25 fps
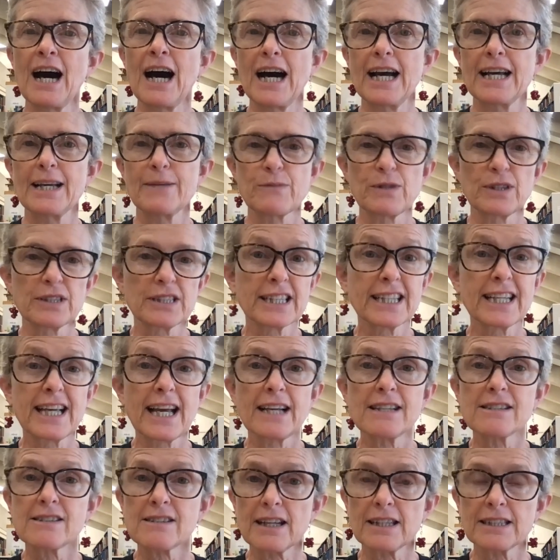I am the
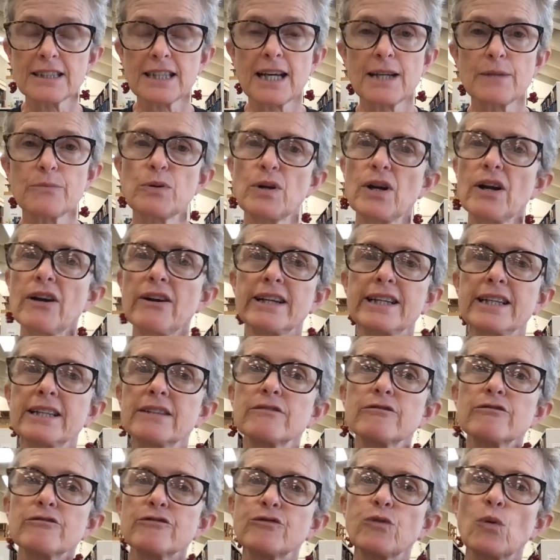liaison
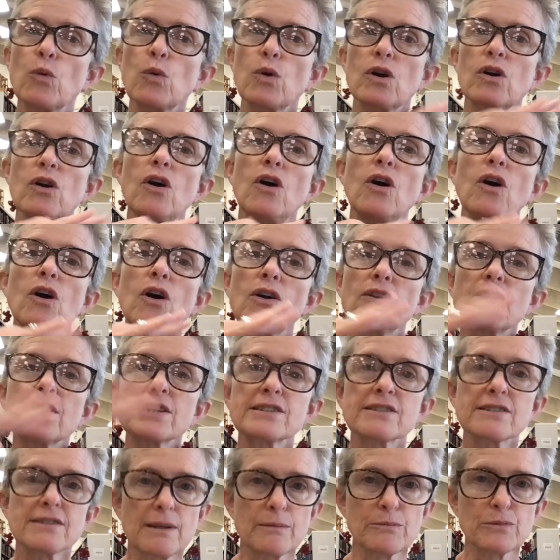librarian for all
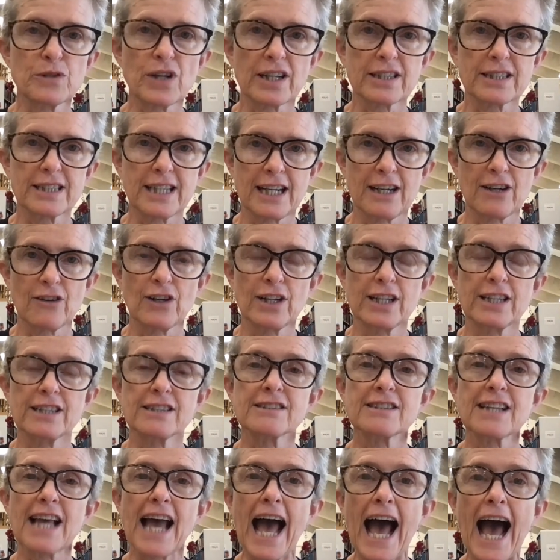the subject
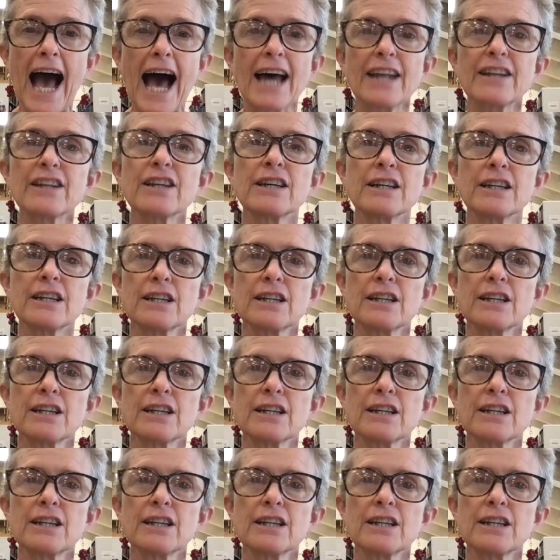areas at